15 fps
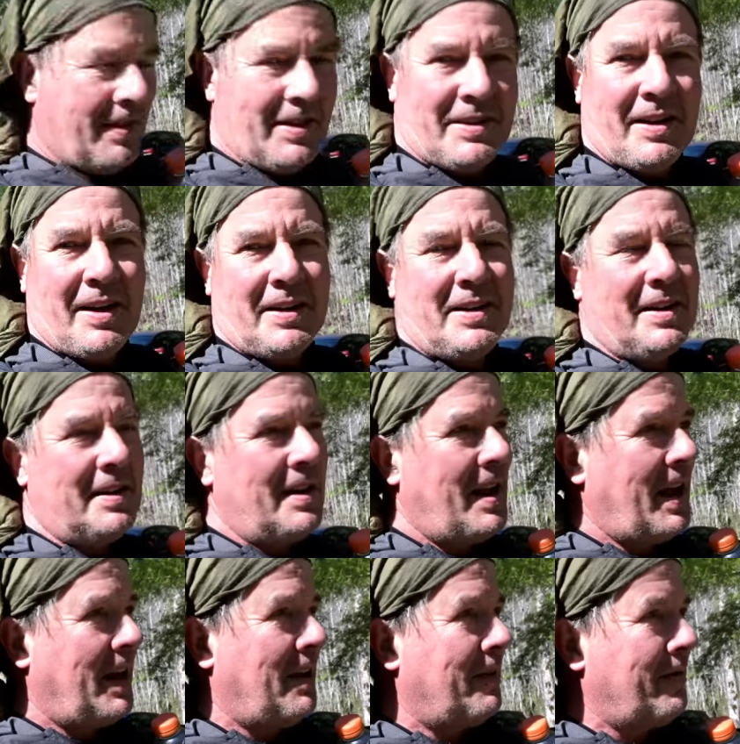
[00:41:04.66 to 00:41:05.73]
This hike didn't
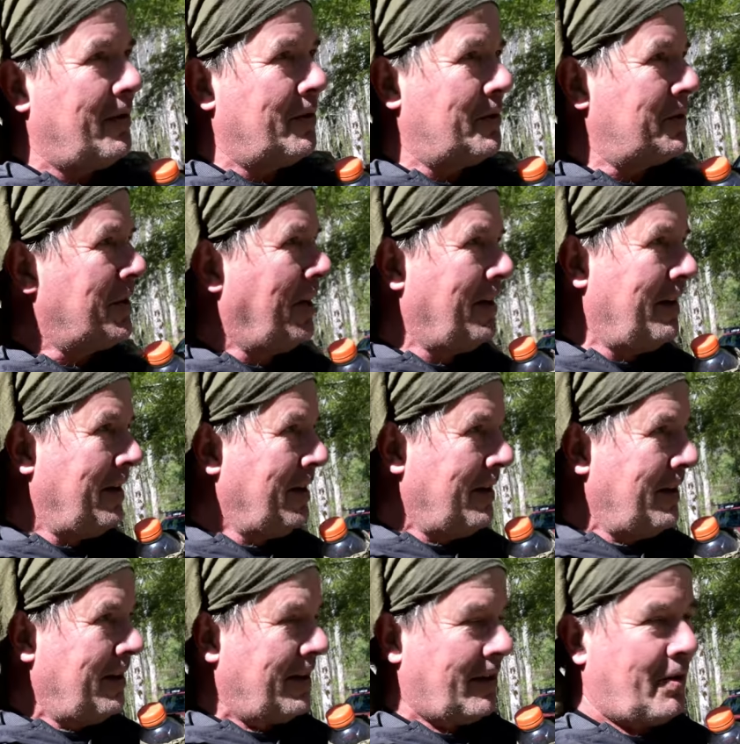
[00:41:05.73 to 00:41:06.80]
have those
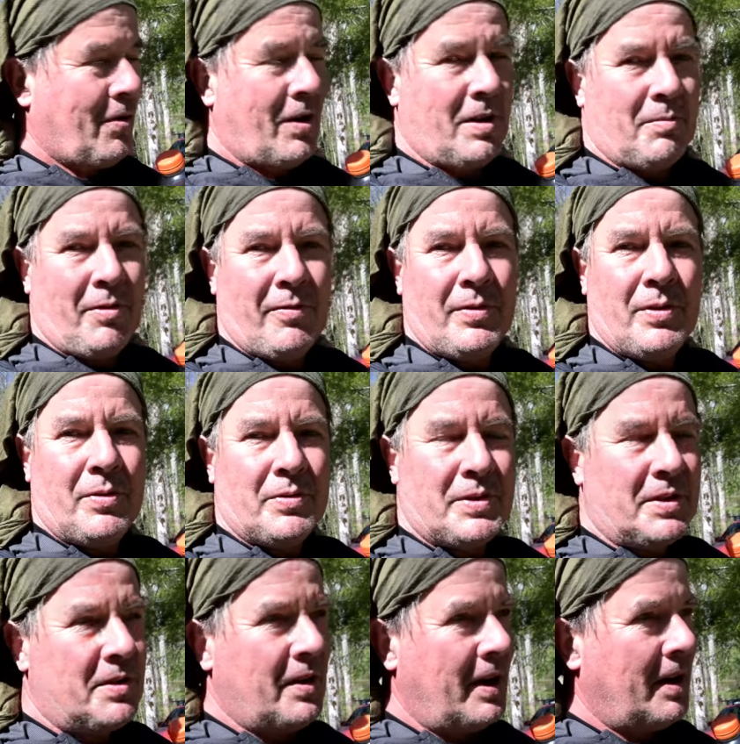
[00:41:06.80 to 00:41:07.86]
incredible views
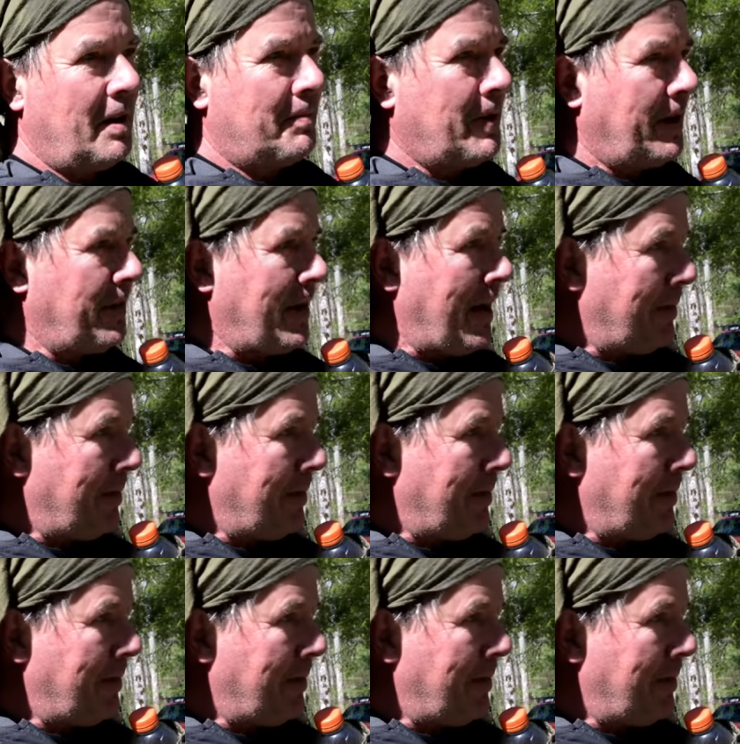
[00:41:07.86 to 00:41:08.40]
that you get up on the